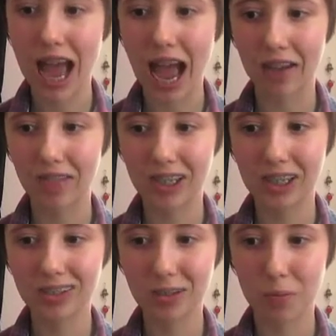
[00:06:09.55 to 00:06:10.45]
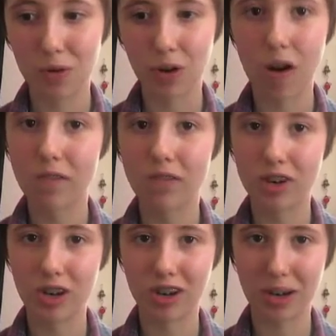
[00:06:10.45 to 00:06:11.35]
I feel more
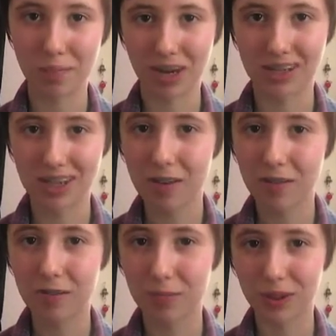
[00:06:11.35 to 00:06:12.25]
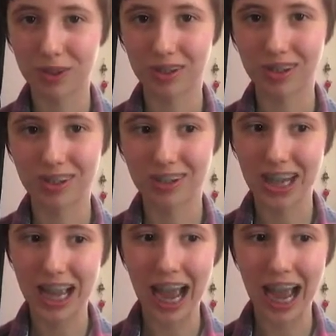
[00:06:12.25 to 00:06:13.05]
confident in myself because